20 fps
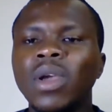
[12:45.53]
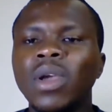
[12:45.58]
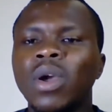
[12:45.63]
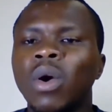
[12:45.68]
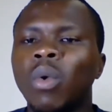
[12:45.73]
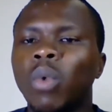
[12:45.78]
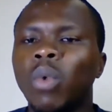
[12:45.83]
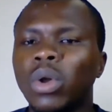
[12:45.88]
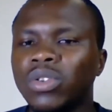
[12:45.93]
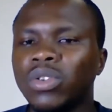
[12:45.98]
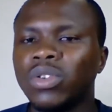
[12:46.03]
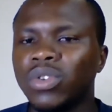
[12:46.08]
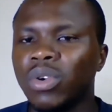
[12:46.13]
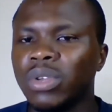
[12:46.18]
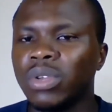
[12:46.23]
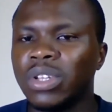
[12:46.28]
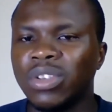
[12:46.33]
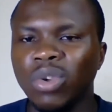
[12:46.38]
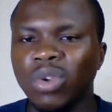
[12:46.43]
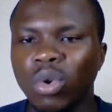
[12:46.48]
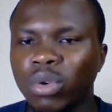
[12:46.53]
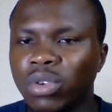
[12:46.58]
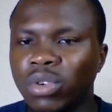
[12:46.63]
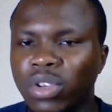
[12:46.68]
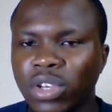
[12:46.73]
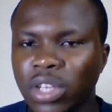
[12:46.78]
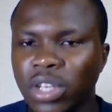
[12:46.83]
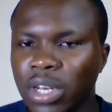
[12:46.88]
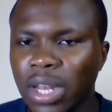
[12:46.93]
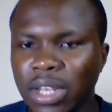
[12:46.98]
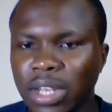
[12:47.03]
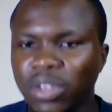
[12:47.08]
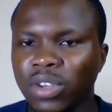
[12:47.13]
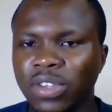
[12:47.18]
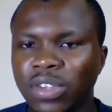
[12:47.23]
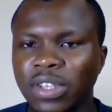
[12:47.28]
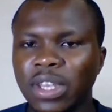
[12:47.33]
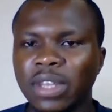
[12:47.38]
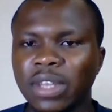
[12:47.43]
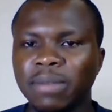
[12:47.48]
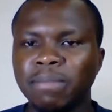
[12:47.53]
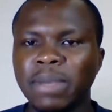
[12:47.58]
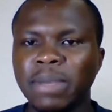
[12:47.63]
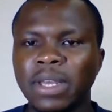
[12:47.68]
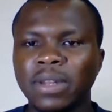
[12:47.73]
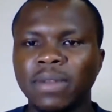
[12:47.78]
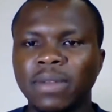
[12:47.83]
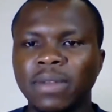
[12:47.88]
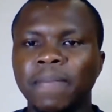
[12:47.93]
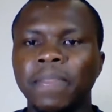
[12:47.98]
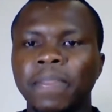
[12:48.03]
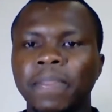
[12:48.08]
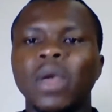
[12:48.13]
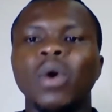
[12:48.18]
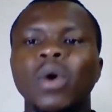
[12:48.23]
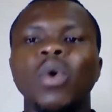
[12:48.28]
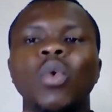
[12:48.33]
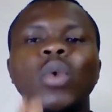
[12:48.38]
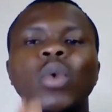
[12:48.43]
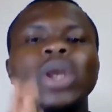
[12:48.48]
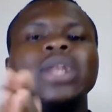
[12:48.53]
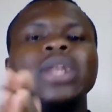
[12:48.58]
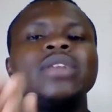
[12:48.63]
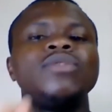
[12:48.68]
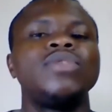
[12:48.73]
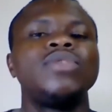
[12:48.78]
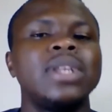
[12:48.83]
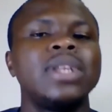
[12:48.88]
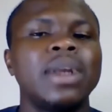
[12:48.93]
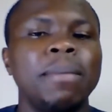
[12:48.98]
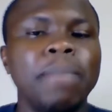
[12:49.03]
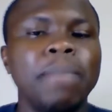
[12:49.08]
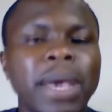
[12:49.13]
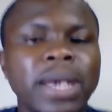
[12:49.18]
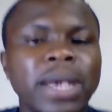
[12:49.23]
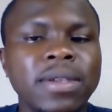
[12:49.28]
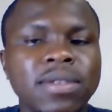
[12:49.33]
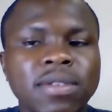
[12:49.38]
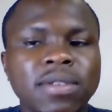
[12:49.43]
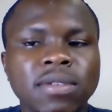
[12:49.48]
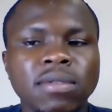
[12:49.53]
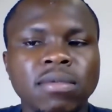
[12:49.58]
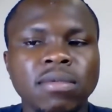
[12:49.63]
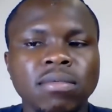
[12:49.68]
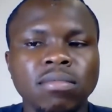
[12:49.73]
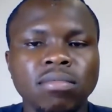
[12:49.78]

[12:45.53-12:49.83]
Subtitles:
What does all this whole shit I just said mean? When a trader makes